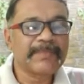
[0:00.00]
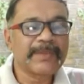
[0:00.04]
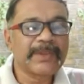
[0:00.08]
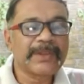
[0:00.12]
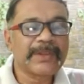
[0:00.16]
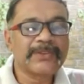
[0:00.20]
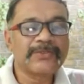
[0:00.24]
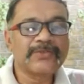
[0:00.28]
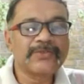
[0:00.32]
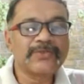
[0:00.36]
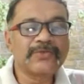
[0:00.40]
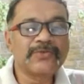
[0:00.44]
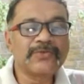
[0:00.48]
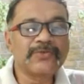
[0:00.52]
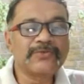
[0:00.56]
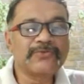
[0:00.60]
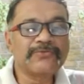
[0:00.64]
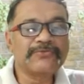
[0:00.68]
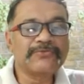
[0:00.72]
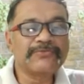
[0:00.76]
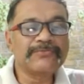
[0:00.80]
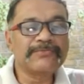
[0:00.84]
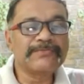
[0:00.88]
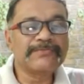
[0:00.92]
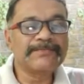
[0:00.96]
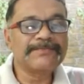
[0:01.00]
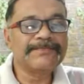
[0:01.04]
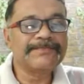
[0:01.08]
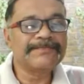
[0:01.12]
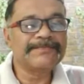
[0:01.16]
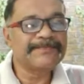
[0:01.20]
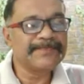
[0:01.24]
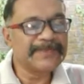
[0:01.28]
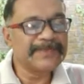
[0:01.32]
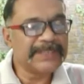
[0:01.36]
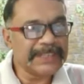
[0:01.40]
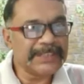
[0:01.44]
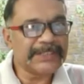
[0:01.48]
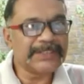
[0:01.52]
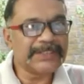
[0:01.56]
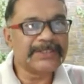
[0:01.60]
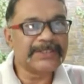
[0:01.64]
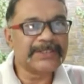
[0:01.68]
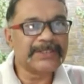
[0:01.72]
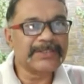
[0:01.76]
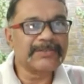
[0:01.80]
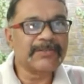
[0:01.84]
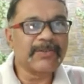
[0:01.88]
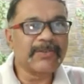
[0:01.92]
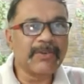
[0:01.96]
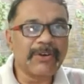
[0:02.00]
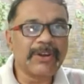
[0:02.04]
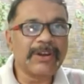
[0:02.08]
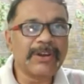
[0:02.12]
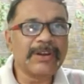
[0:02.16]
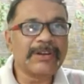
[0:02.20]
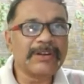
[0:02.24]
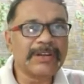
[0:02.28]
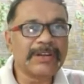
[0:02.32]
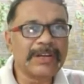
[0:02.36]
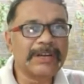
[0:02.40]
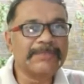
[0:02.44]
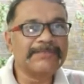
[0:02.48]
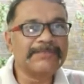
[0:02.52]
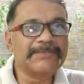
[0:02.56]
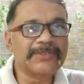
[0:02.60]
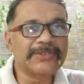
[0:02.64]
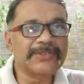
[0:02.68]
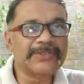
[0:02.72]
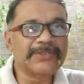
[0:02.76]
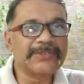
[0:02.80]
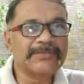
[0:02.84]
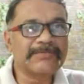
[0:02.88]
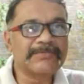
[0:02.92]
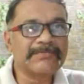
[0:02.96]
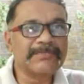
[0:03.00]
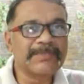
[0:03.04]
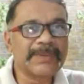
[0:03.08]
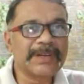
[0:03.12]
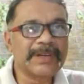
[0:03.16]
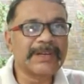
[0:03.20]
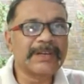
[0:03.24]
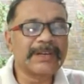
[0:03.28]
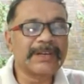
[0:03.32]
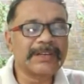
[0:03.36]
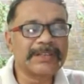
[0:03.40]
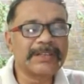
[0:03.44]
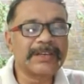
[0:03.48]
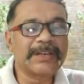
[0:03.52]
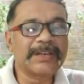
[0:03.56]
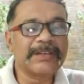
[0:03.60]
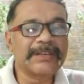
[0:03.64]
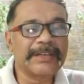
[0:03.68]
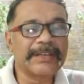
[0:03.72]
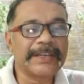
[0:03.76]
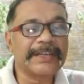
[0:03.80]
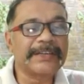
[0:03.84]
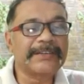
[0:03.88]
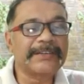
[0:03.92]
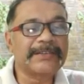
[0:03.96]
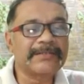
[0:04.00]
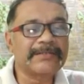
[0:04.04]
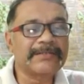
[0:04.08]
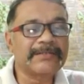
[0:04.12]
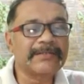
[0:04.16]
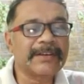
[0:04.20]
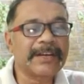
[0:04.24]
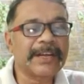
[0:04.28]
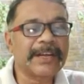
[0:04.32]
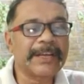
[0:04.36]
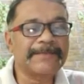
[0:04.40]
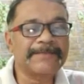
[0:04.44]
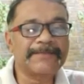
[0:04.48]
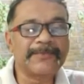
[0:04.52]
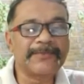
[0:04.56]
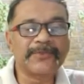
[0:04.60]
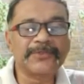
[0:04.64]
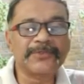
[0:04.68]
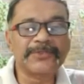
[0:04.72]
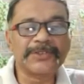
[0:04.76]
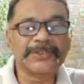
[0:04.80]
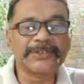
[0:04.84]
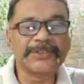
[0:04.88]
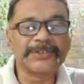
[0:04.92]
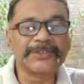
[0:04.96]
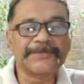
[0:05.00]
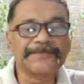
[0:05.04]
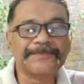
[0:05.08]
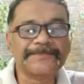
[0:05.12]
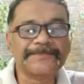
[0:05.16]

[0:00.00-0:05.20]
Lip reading: So this all comes under the head life process.